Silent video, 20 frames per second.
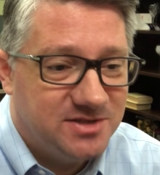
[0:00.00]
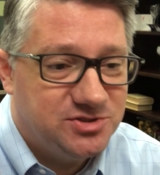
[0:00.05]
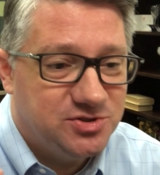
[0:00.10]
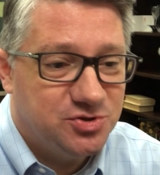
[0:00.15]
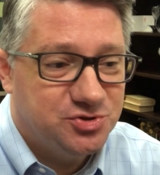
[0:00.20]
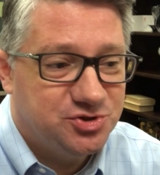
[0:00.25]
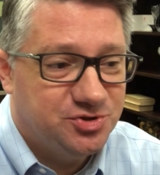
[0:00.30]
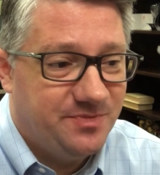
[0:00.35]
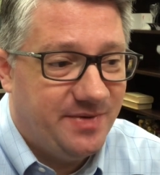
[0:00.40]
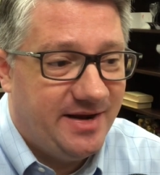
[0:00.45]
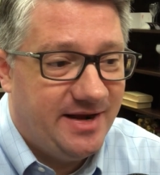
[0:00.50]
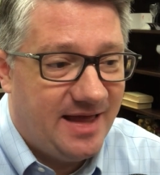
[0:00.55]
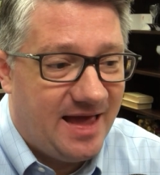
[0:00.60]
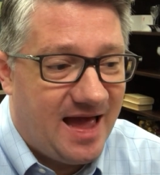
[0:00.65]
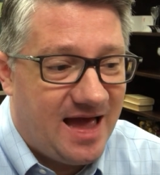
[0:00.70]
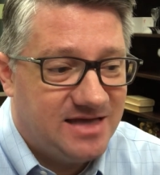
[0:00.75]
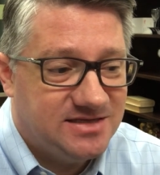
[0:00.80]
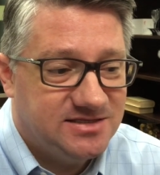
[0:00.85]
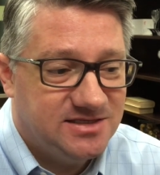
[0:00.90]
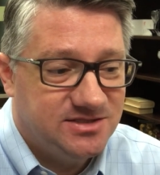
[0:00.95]
social media
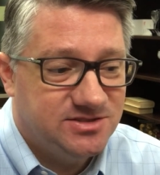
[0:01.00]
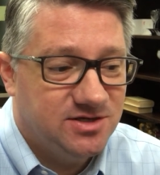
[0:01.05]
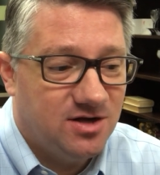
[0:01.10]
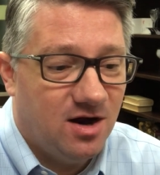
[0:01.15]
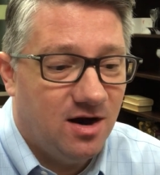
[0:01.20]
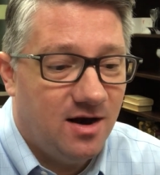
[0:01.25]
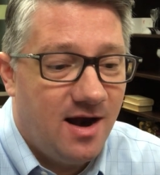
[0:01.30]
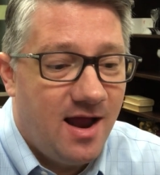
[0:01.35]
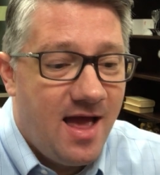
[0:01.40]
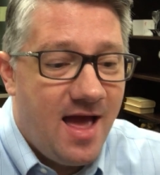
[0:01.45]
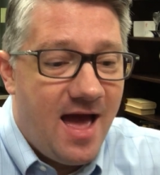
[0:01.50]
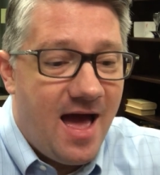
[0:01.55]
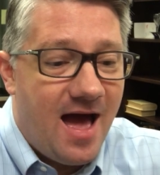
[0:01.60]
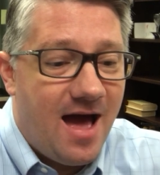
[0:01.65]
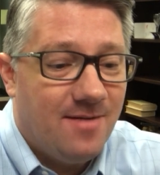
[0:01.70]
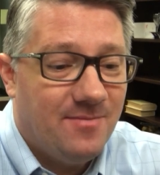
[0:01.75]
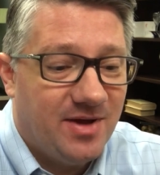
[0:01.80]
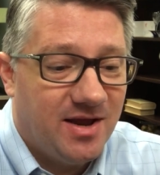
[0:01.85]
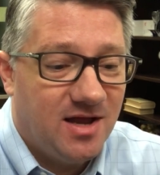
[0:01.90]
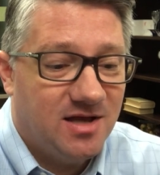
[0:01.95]
assets are,
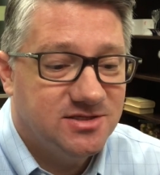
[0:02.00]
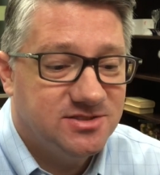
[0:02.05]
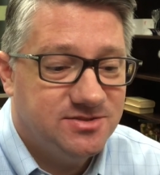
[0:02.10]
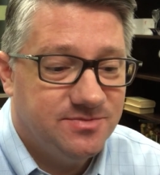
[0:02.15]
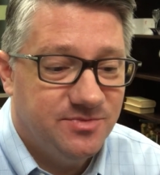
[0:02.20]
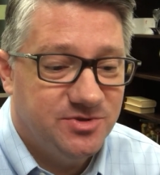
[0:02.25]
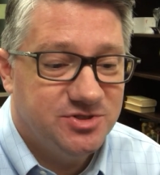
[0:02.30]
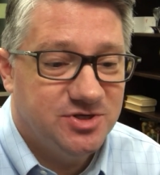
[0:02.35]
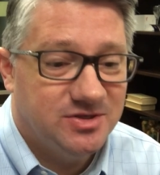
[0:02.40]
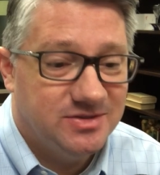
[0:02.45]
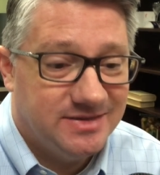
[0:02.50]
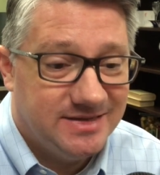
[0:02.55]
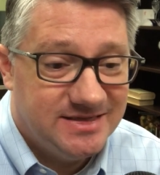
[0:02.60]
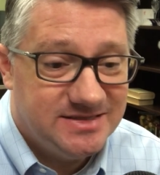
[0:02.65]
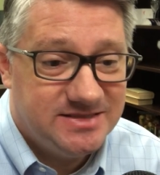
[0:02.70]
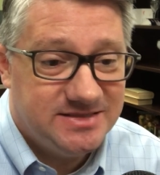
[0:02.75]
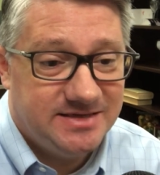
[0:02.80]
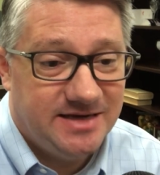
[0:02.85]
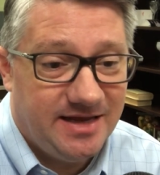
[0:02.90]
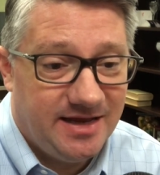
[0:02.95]
how my customers are
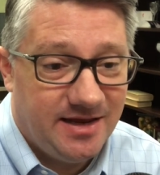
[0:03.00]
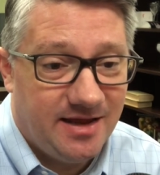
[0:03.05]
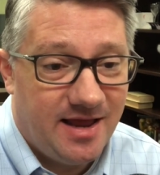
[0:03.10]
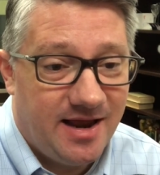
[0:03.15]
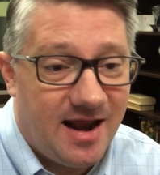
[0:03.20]
listening,